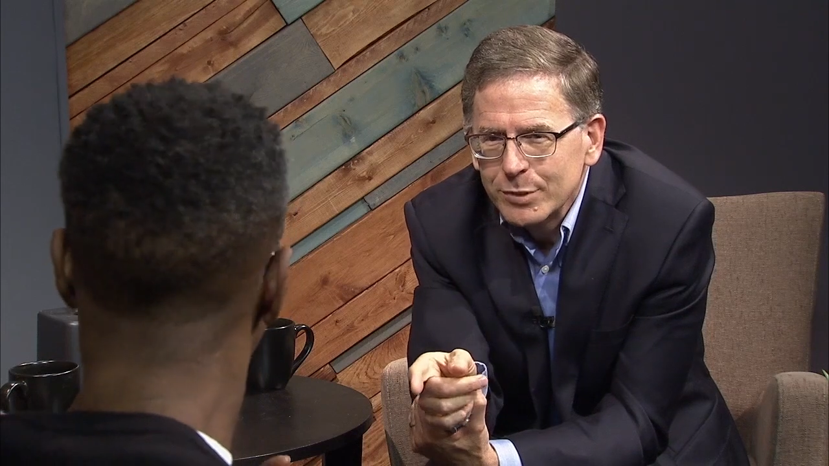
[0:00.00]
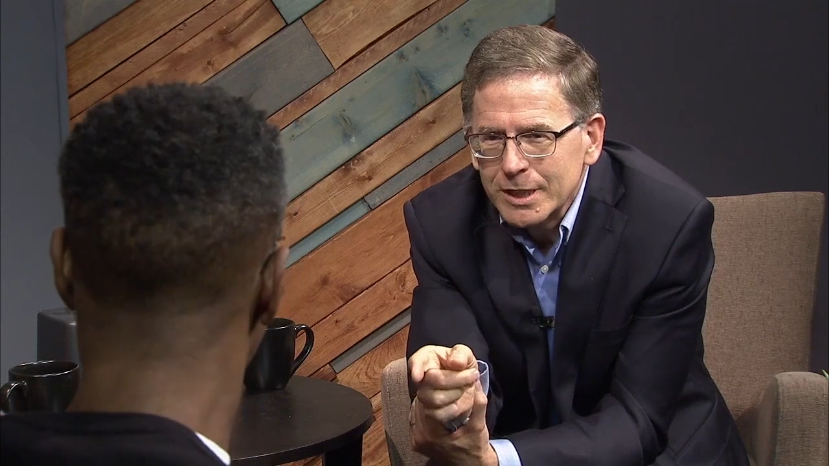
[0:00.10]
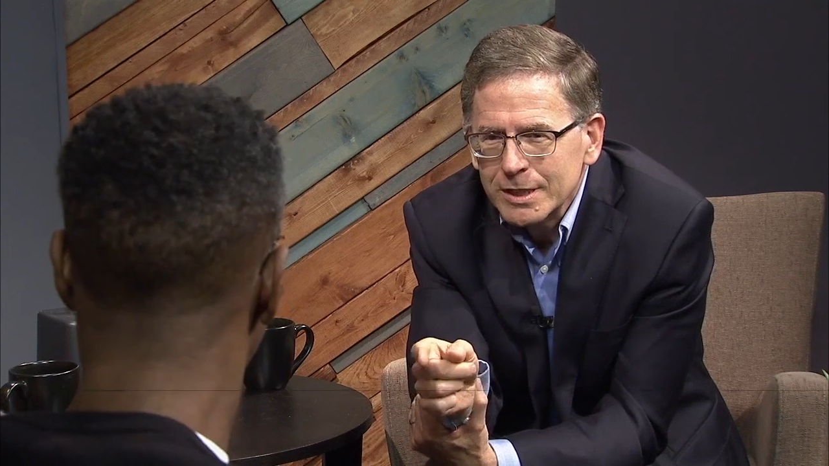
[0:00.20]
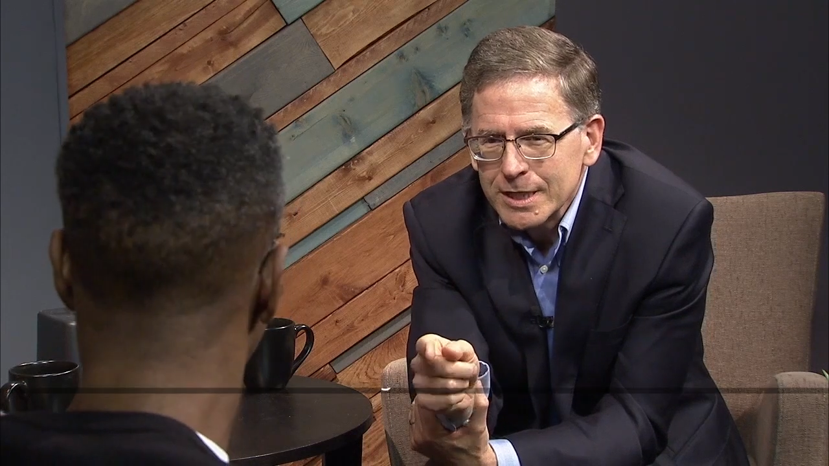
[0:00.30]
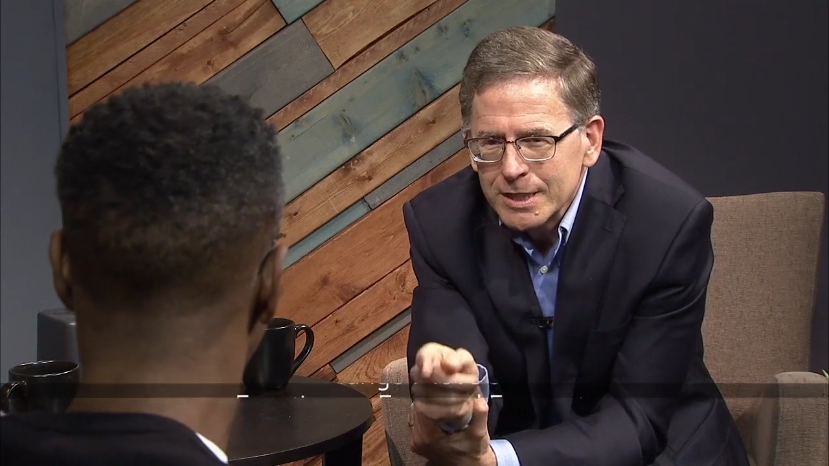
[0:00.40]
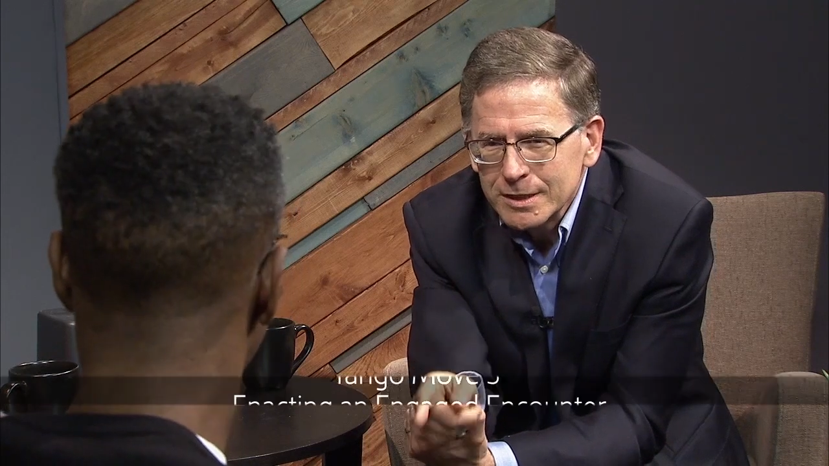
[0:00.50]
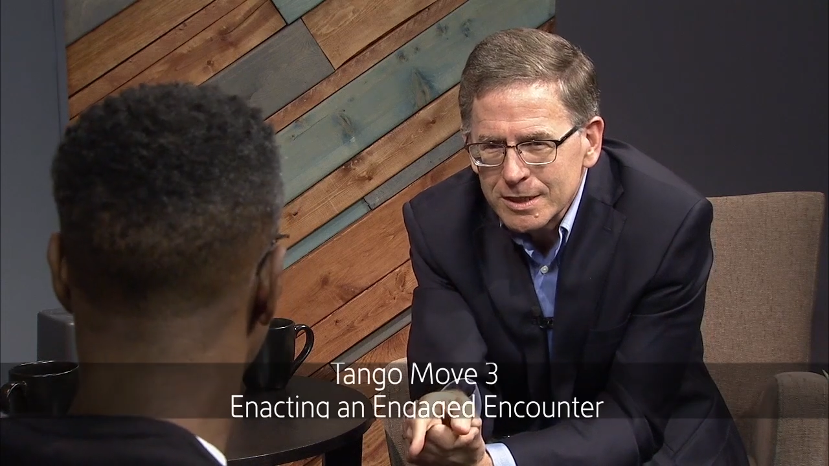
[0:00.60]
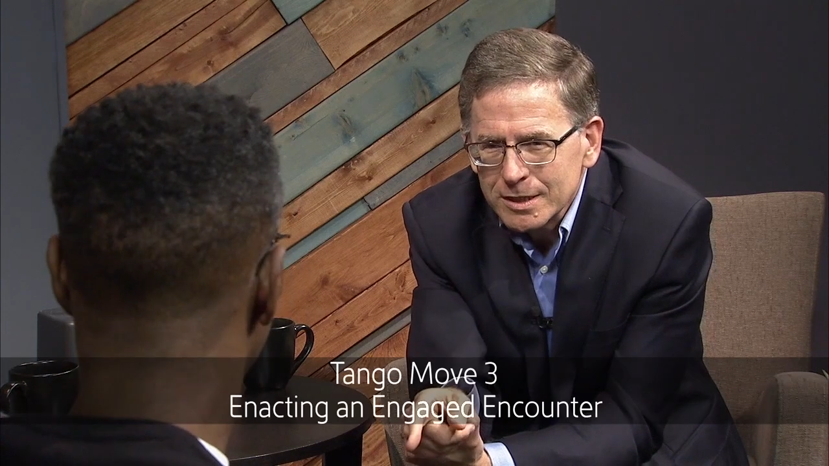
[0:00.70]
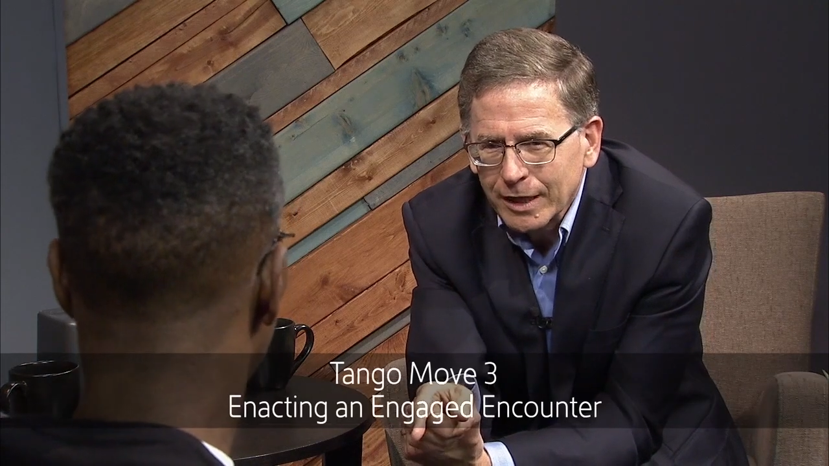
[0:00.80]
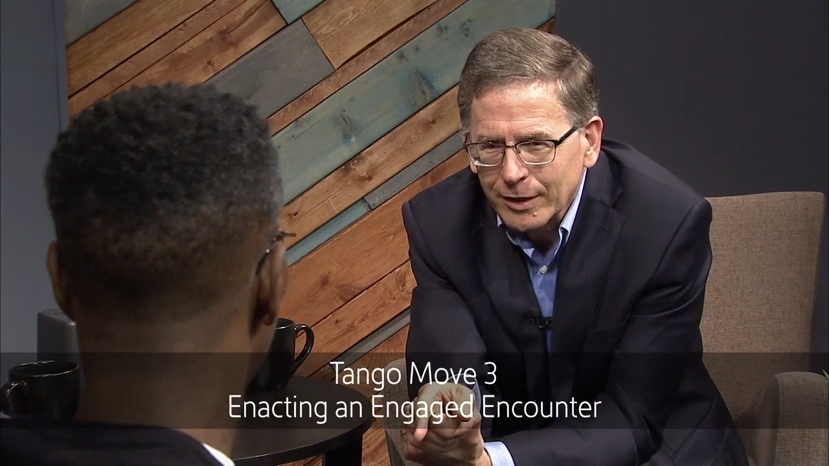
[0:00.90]
it out. But it is
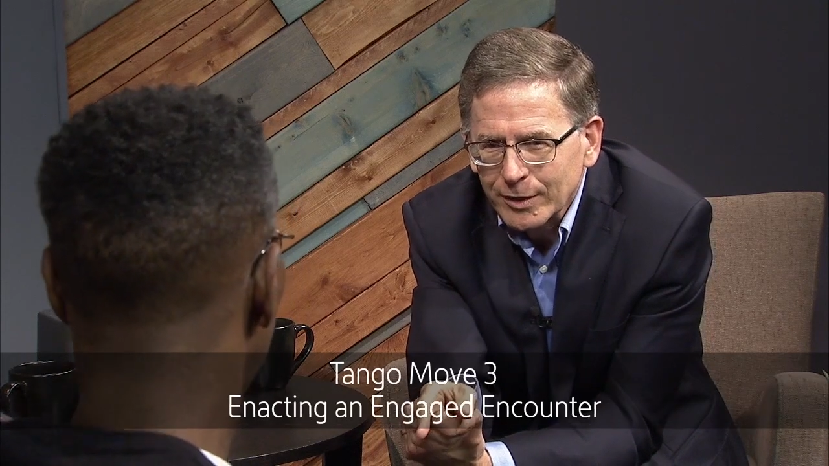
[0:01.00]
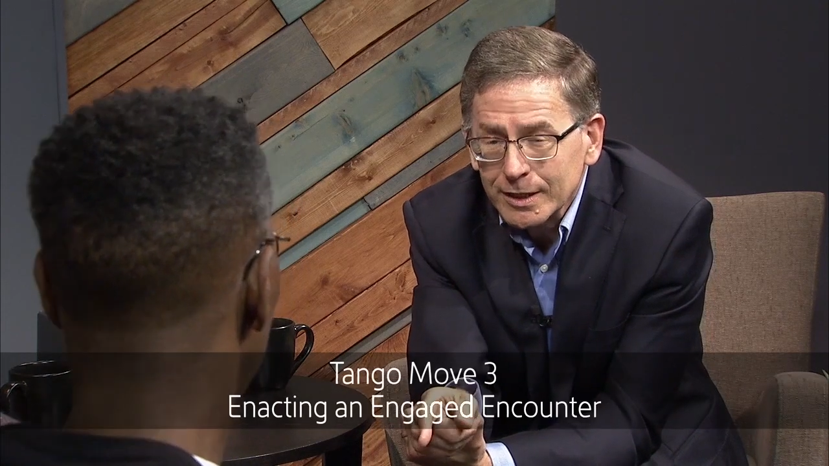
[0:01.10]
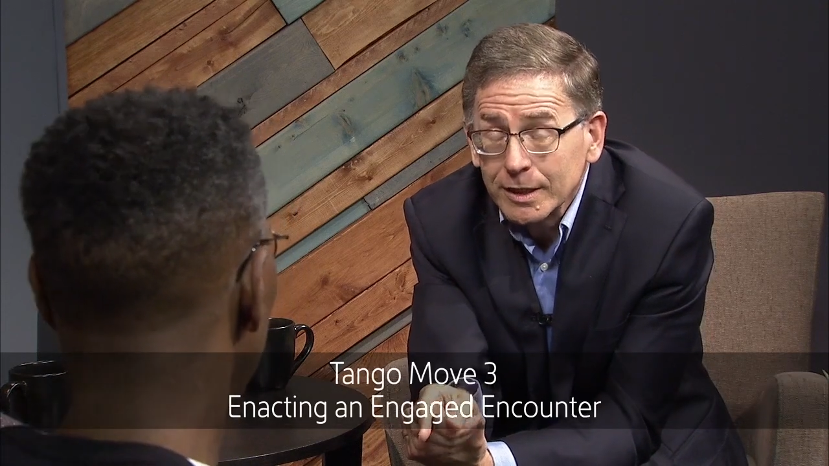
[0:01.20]
scary,